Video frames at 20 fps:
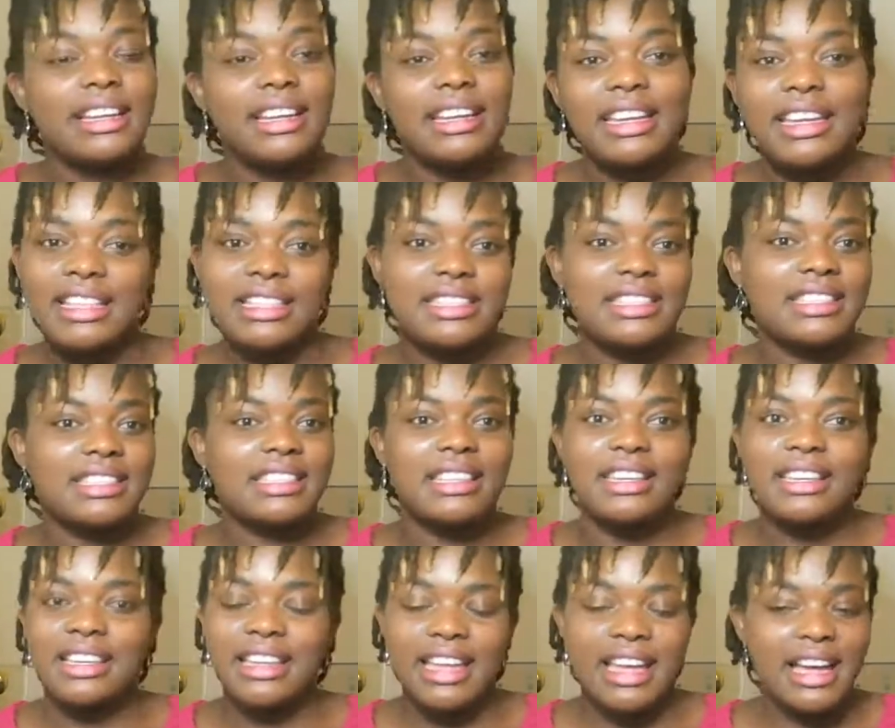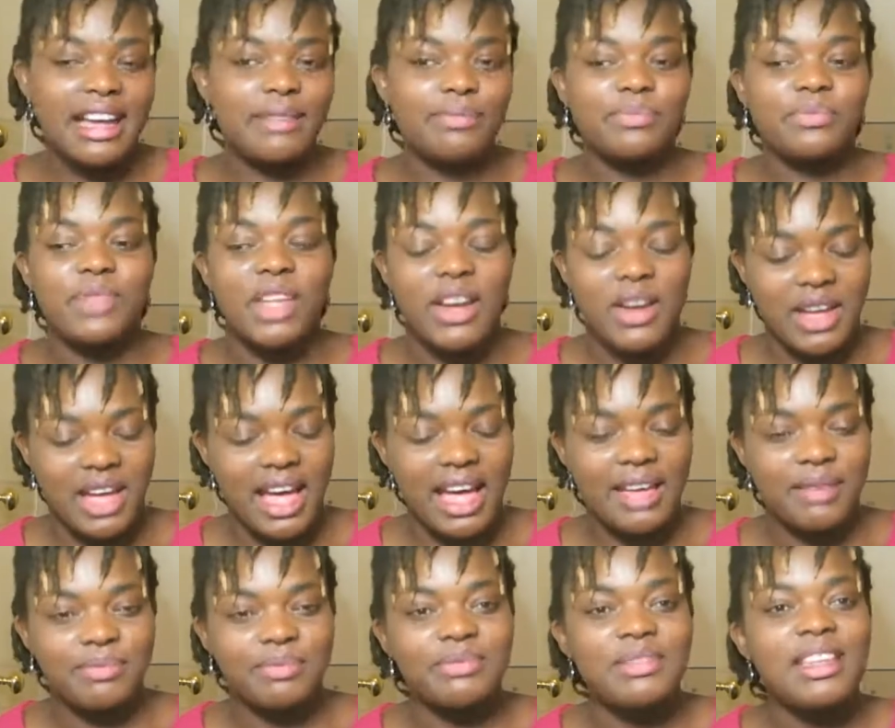
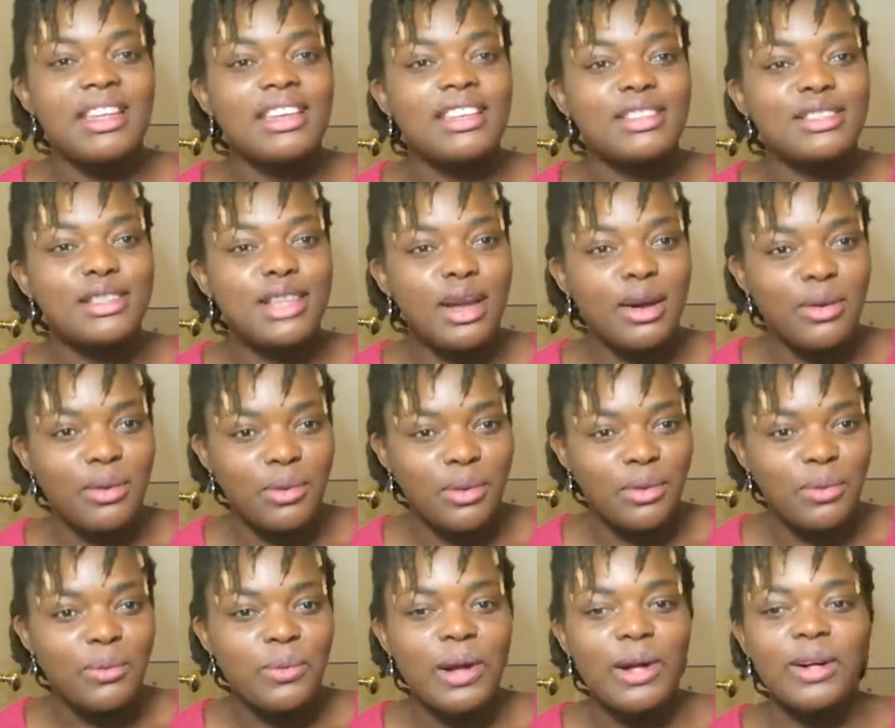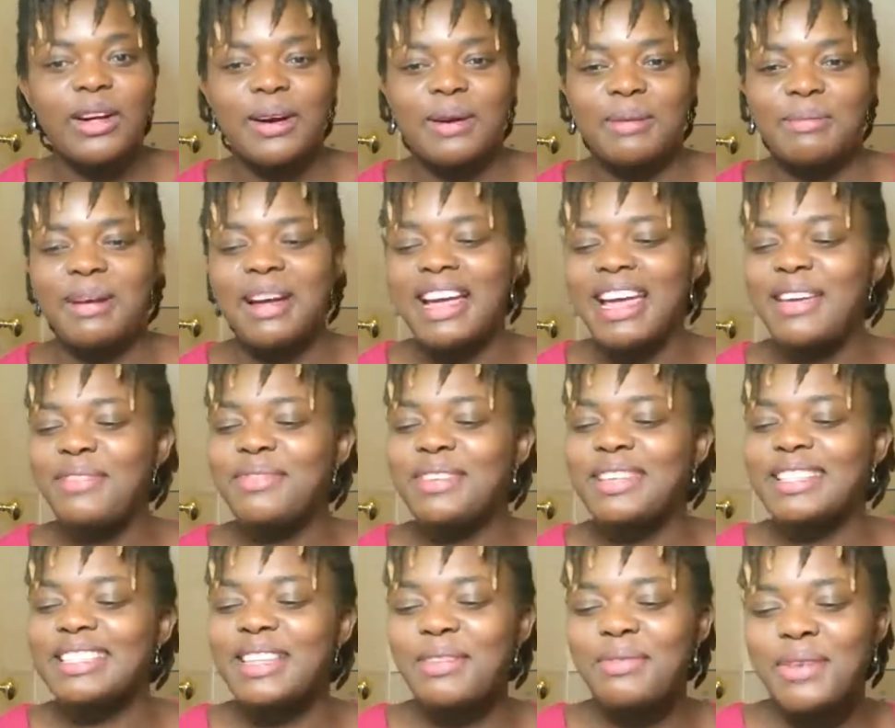Okay. So welcome if
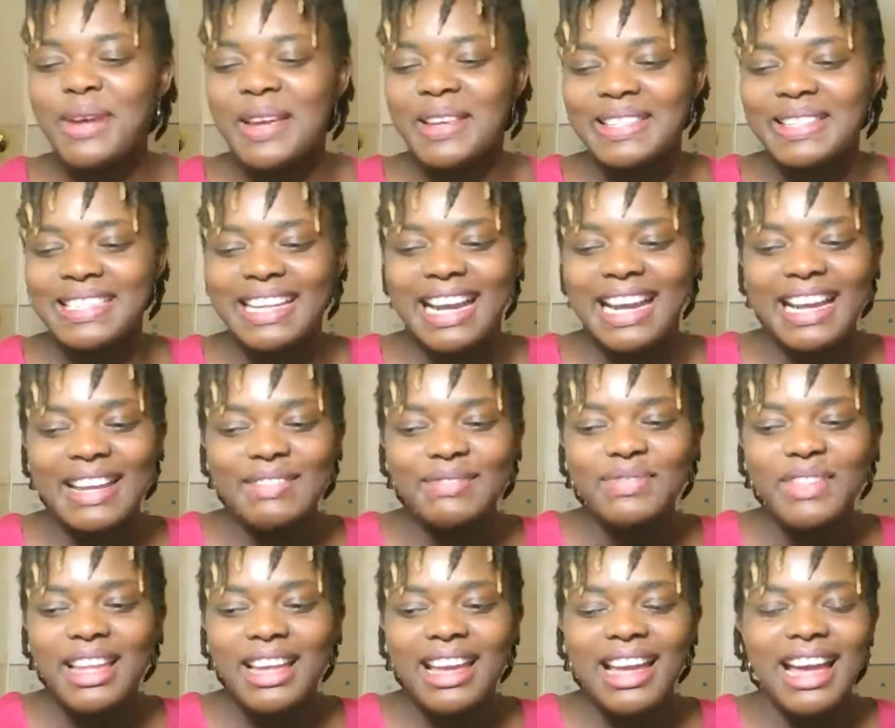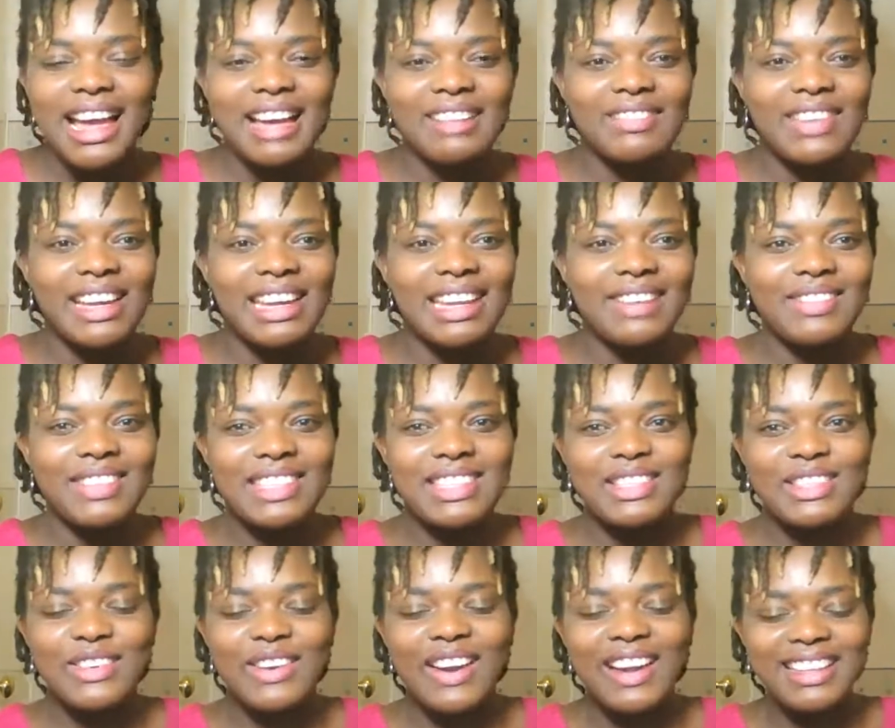it's your first time. My name is
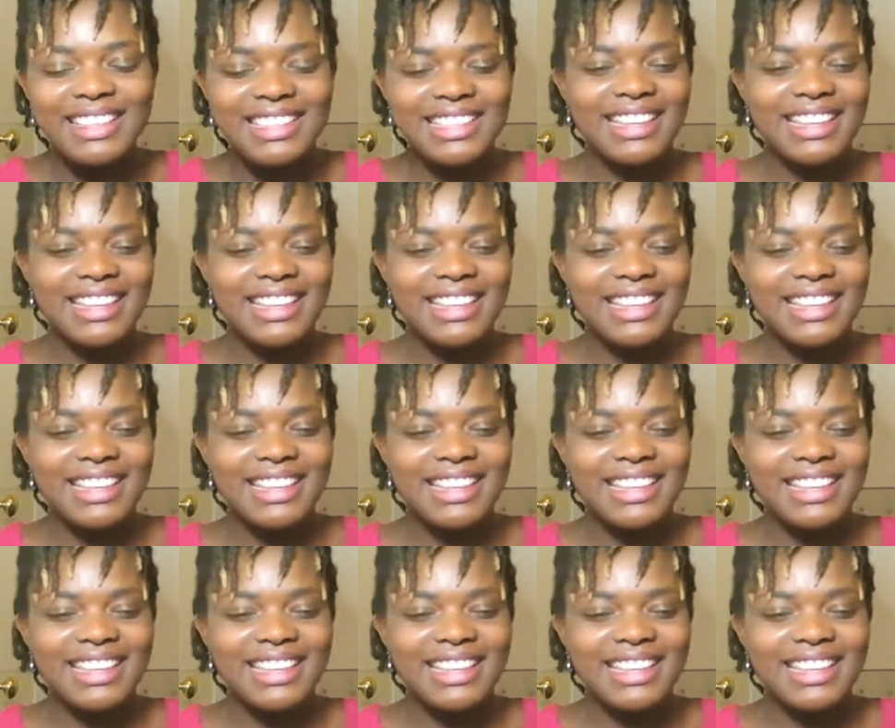Trust